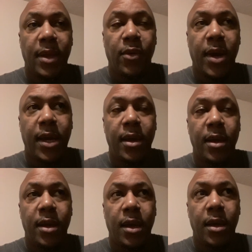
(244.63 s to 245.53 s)
right?
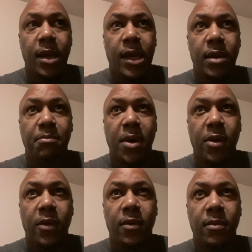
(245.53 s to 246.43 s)
And the
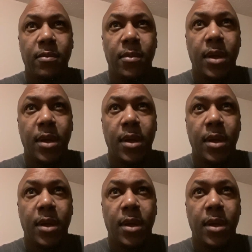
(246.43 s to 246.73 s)
berm,